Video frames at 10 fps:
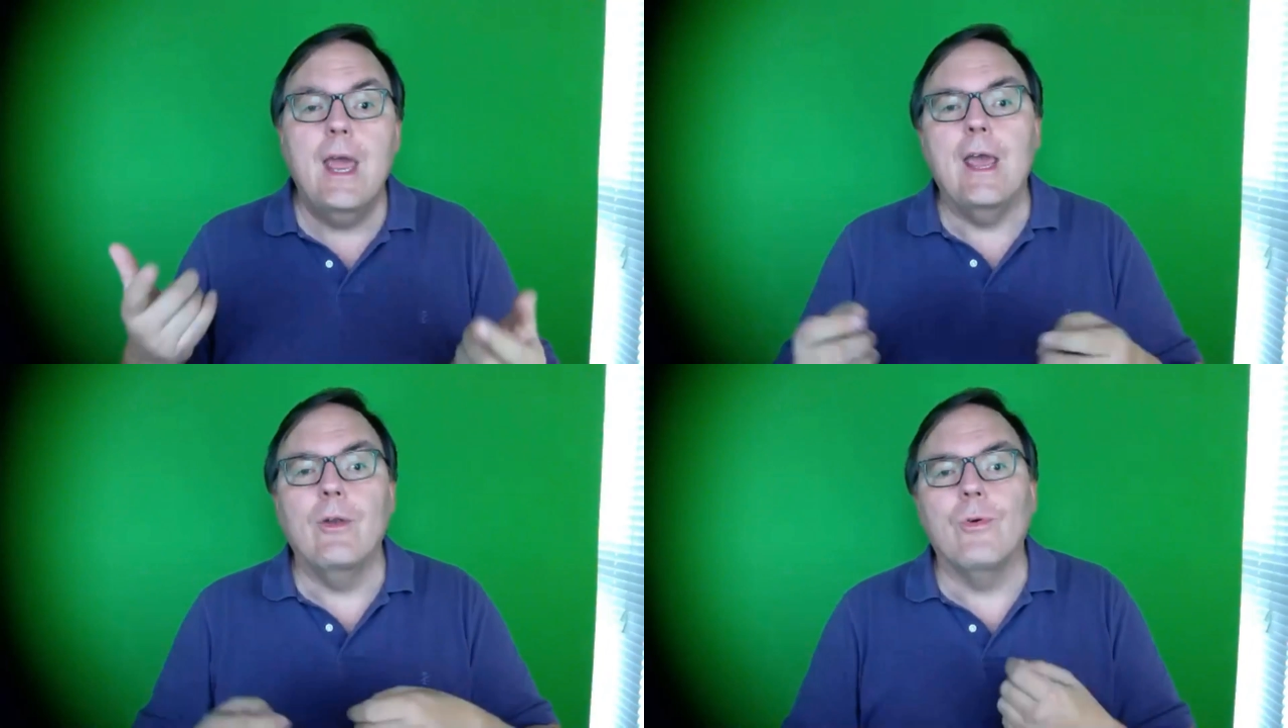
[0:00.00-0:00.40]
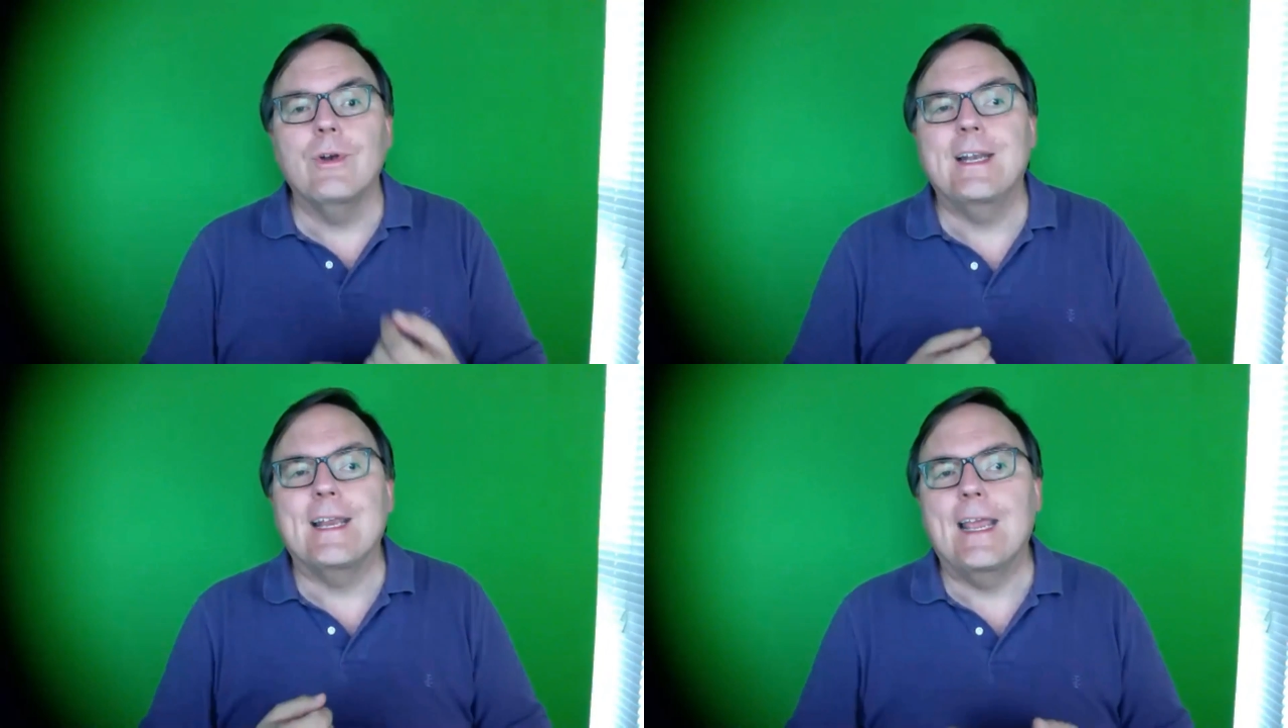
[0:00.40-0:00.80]
in order
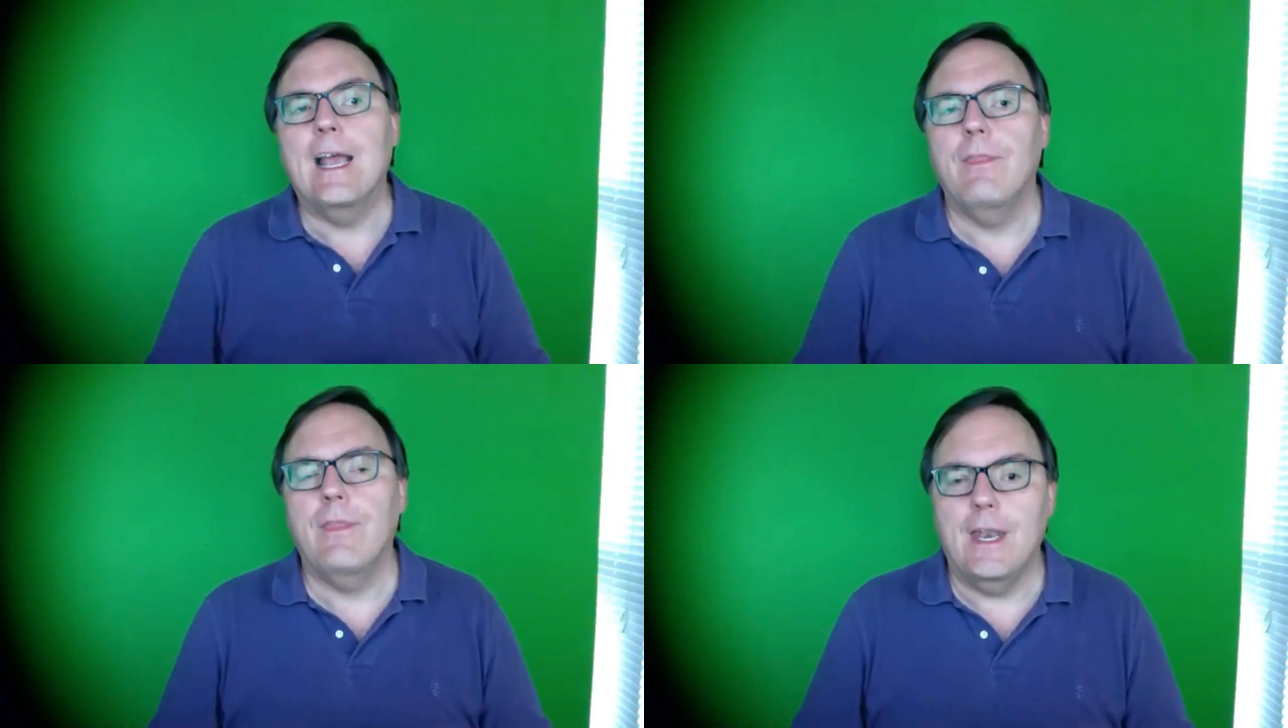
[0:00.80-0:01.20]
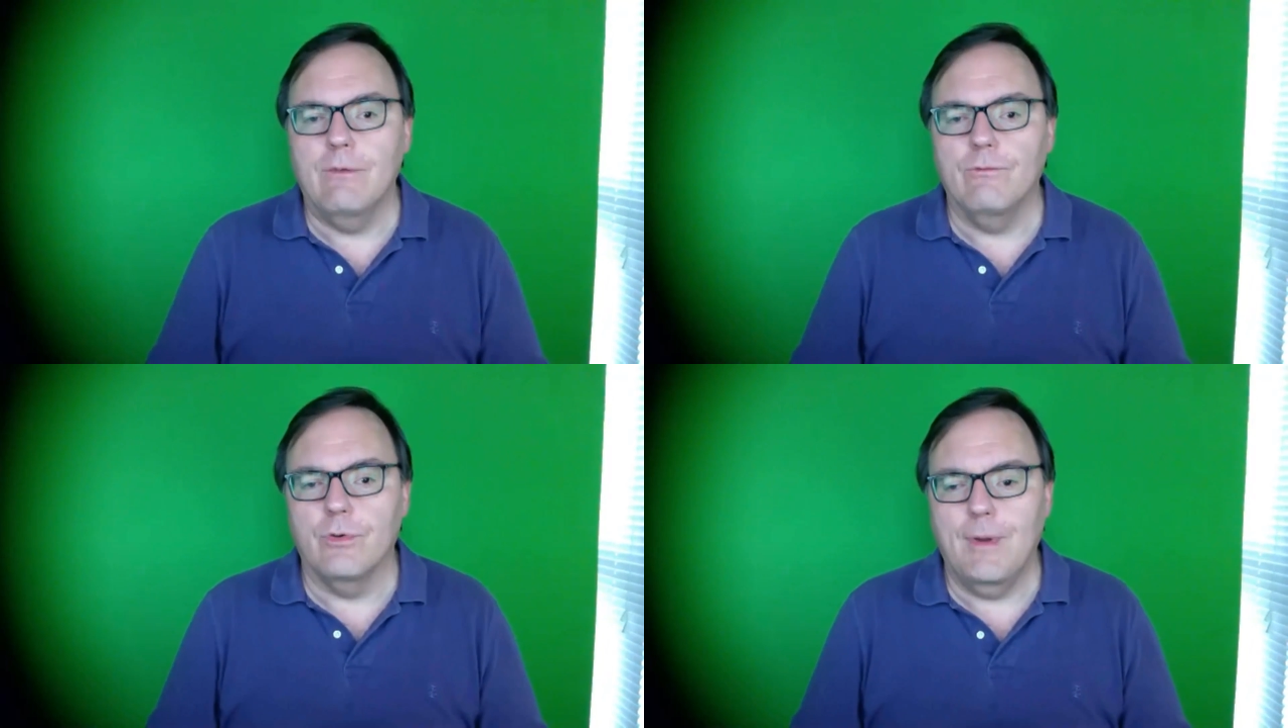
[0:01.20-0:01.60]
to get that
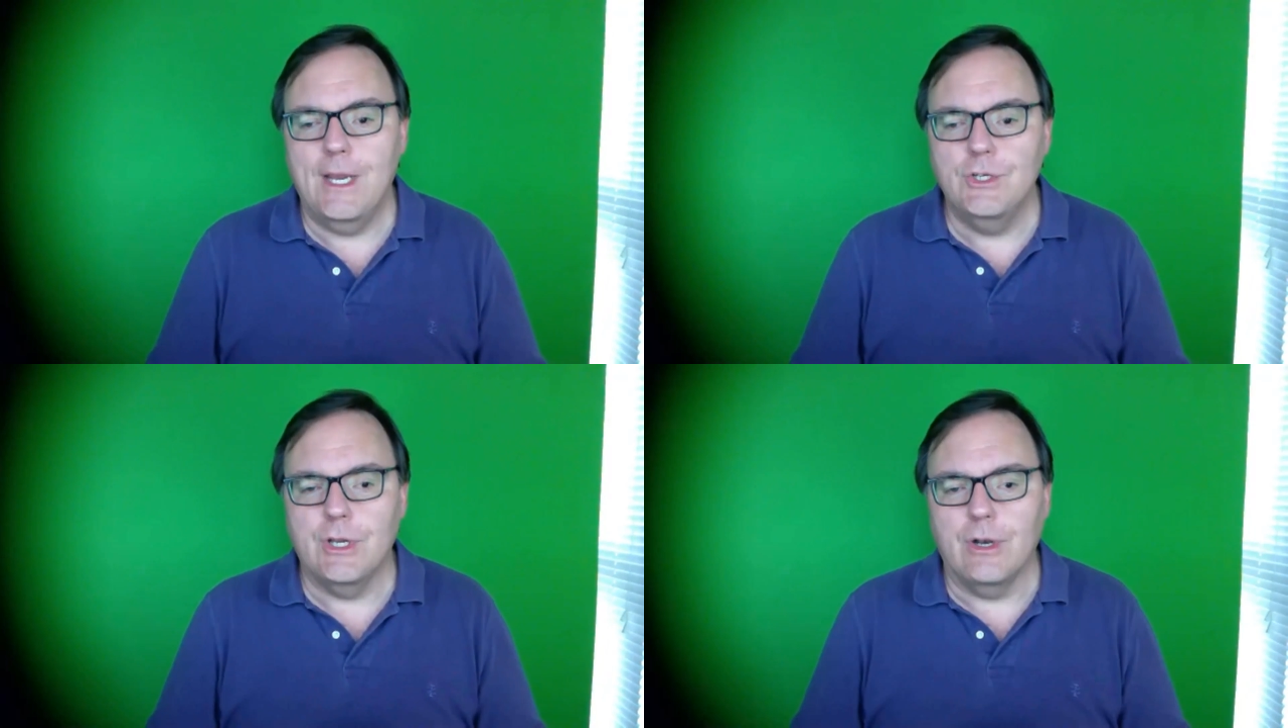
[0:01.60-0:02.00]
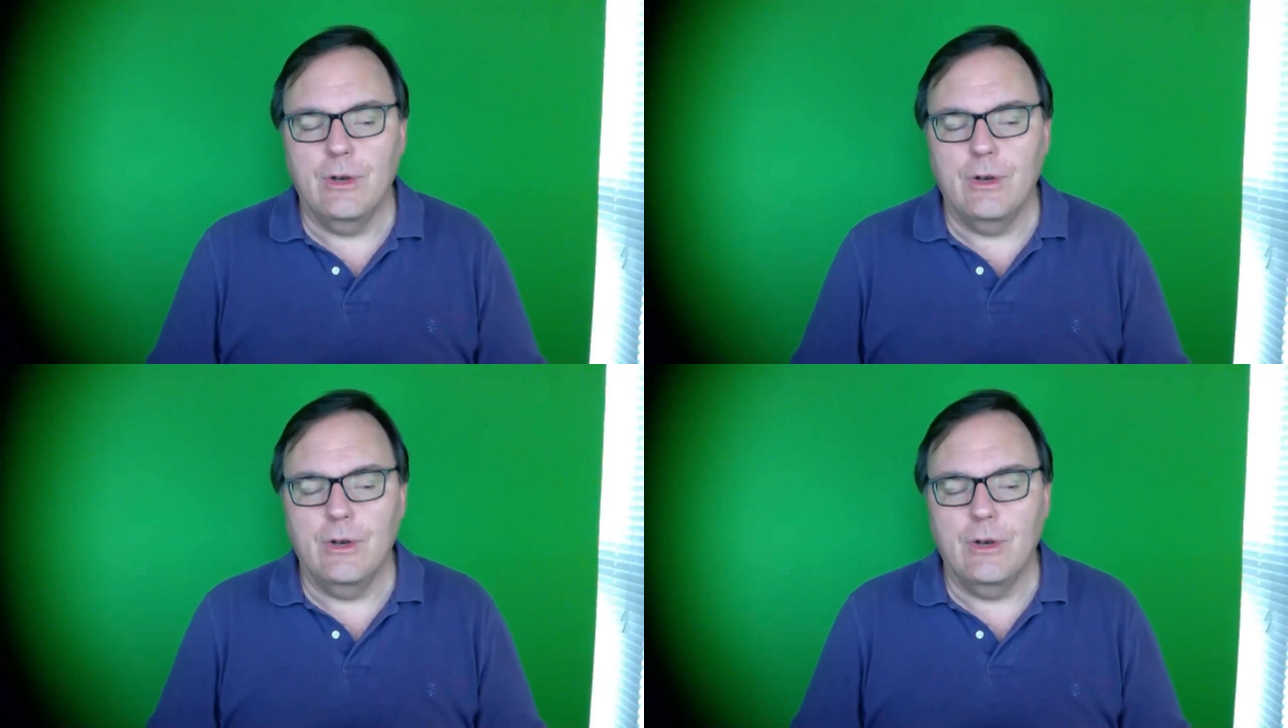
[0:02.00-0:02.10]
information,